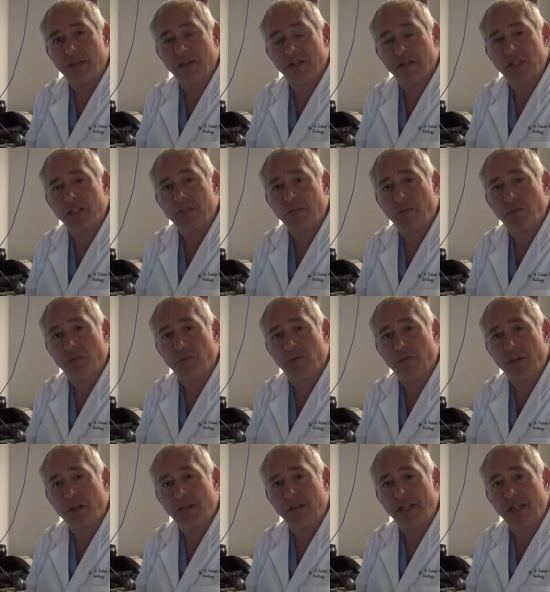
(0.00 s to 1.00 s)
This will
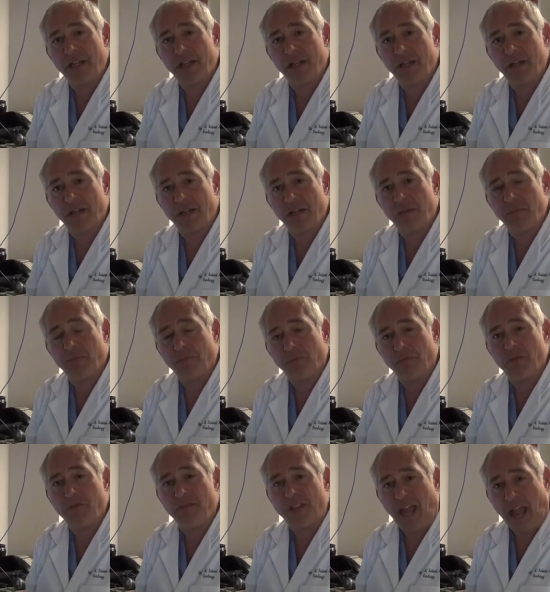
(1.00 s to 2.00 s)
really
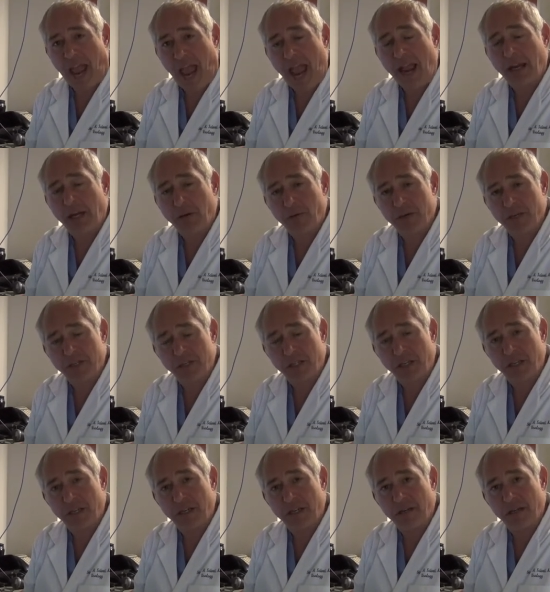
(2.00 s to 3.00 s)
improve the
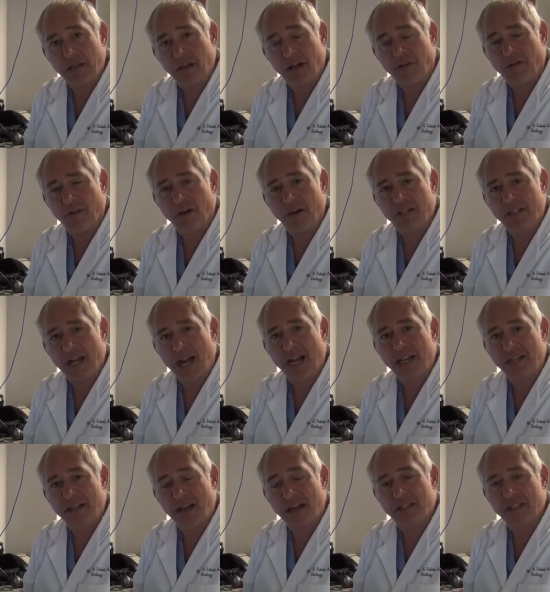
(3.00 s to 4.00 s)
accuracy of our
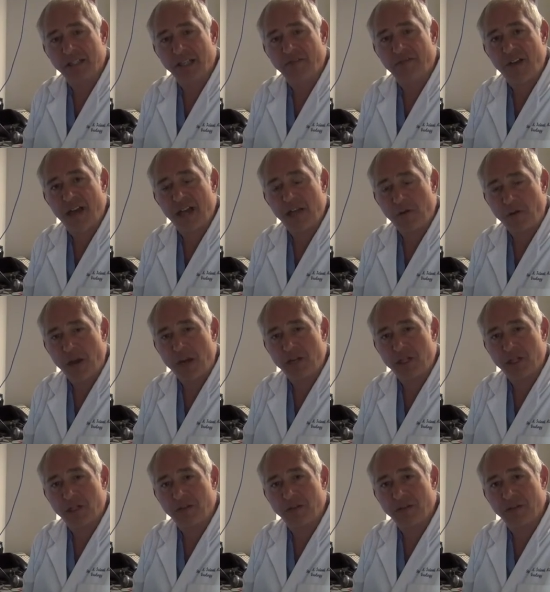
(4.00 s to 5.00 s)
diagnostic
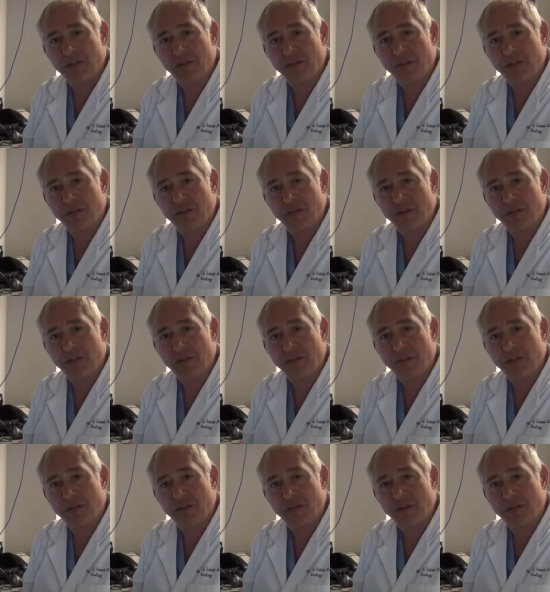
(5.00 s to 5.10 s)
evaluation.